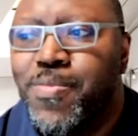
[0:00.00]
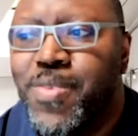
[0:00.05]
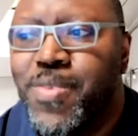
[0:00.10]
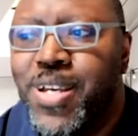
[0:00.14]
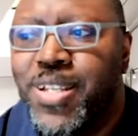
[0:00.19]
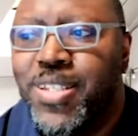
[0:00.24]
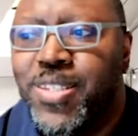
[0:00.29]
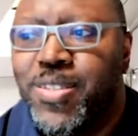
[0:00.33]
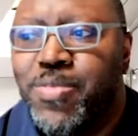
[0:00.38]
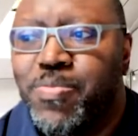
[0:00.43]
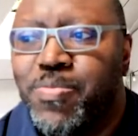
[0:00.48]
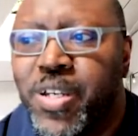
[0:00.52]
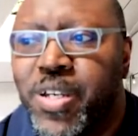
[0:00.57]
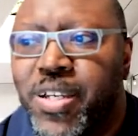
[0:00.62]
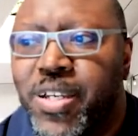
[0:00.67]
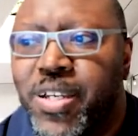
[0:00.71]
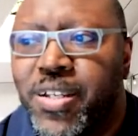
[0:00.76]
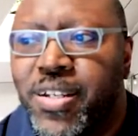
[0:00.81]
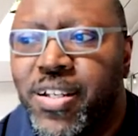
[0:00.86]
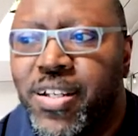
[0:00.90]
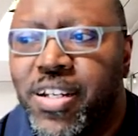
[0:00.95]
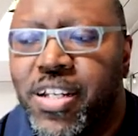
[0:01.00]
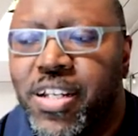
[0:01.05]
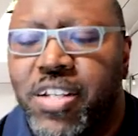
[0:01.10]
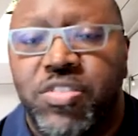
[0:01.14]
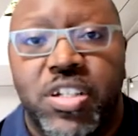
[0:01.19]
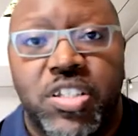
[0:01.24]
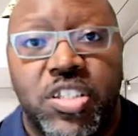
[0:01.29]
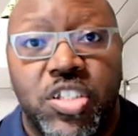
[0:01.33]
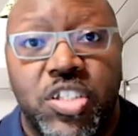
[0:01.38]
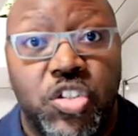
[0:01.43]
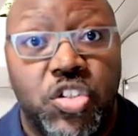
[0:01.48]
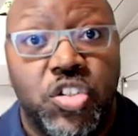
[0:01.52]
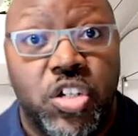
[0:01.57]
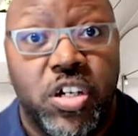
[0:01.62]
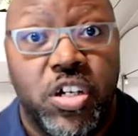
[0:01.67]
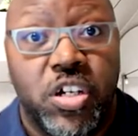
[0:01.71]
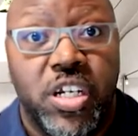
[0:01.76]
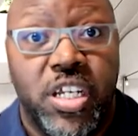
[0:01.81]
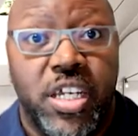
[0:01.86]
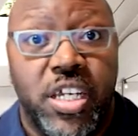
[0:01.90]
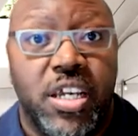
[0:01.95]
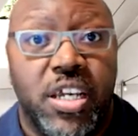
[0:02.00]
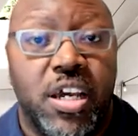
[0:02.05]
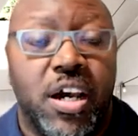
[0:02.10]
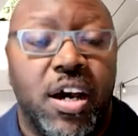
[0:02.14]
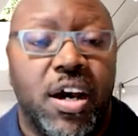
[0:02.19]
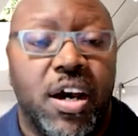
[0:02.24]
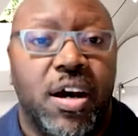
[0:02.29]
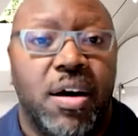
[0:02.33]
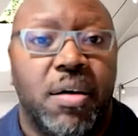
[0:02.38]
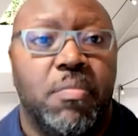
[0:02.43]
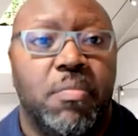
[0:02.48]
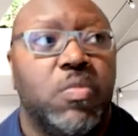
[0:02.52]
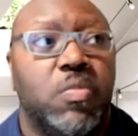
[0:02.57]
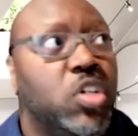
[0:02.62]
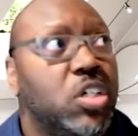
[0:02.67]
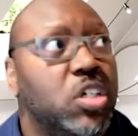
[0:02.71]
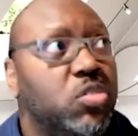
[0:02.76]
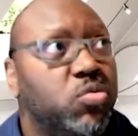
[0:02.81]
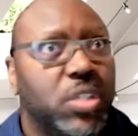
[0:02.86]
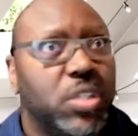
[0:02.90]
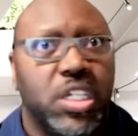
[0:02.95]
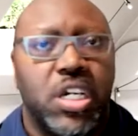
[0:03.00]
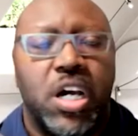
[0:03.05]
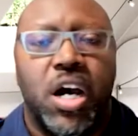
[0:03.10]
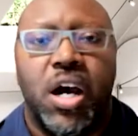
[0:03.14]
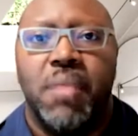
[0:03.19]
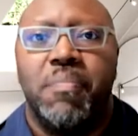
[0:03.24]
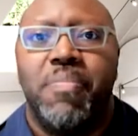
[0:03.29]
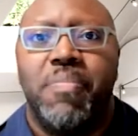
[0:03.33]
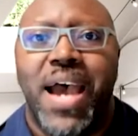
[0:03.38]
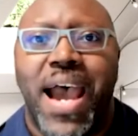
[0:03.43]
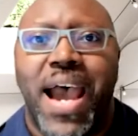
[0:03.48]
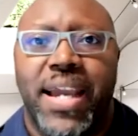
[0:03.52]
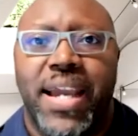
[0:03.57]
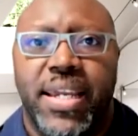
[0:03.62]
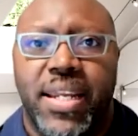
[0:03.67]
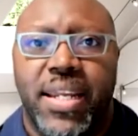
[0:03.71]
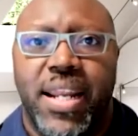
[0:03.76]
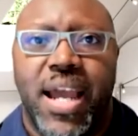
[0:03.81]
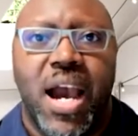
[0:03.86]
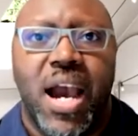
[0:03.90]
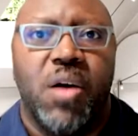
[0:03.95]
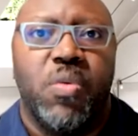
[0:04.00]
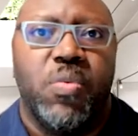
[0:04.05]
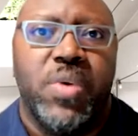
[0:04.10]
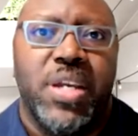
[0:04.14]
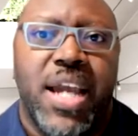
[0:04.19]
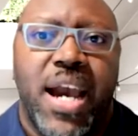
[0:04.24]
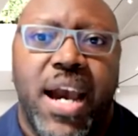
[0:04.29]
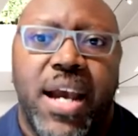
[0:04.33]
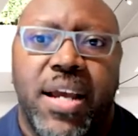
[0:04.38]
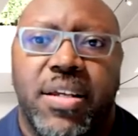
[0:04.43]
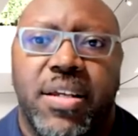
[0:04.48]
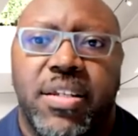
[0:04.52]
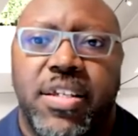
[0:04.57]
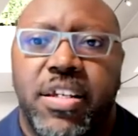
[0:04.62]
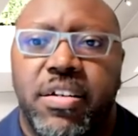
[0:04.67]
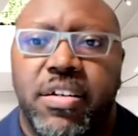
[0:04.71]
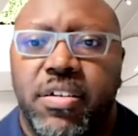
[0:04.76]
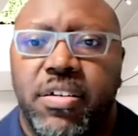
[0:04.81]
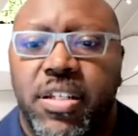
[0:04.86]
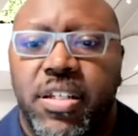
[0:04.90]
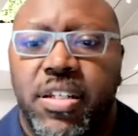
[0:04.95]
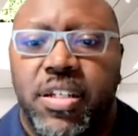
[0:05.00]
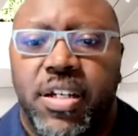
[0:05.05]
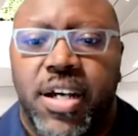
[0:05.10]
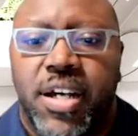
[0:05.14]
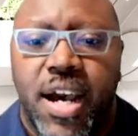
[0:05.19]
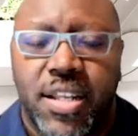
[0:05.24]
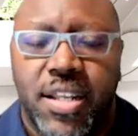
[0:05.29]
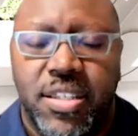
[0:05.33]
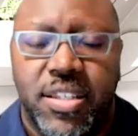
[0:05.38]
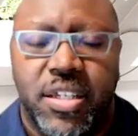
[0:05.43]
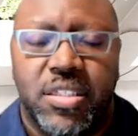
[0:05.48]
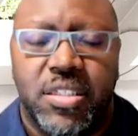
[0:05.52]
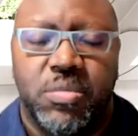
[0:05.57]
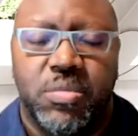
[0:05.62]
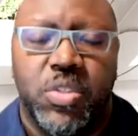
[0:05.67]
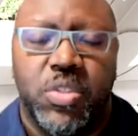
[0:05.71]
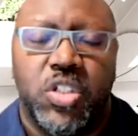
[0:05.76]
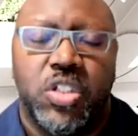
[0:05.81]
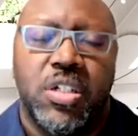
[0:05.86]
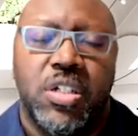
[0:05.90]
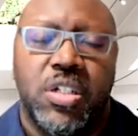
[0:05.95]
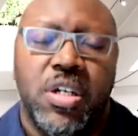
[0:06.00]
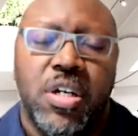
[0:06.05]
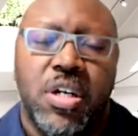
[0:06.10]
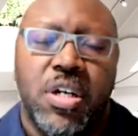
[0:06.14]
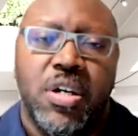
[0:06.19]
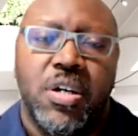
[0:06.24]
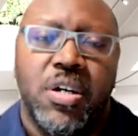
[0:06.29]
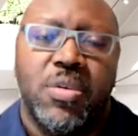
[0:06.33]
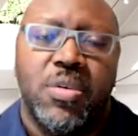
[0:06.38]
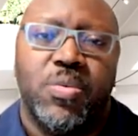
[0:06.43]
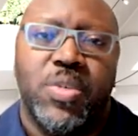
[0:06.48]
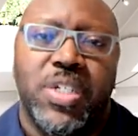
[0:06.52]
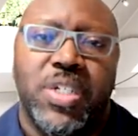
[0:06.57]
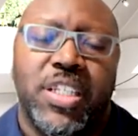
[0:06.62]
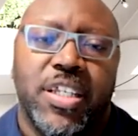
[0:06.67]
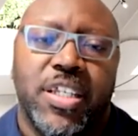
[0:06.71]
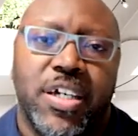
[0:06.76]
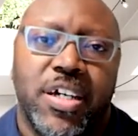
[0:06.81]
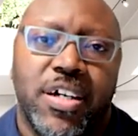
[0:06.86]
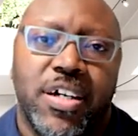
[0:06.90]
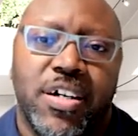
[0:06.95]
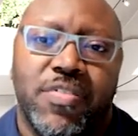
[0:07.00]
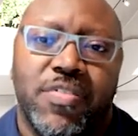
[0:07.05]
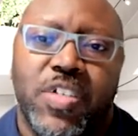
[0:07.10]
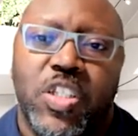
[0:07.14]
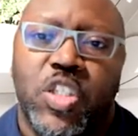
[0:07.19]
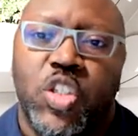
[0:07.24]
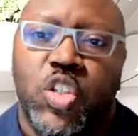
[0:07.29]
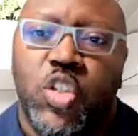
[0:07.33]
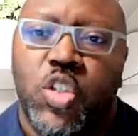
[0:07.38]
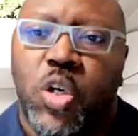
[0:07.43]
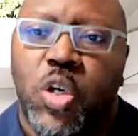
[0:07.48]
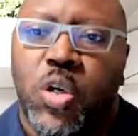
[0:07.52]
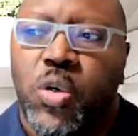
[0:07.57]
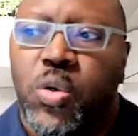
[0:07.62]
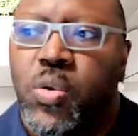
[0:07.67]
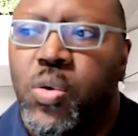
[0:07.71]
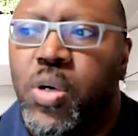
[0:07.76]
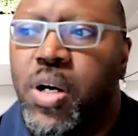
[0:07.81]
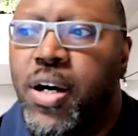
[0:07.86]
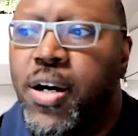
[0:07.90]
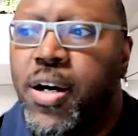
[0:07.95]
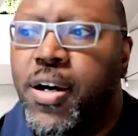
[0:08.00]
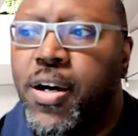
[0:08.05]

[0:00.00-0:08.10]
It's been an interesting journey, just really unpacking how we got here in the context in which we live. And so,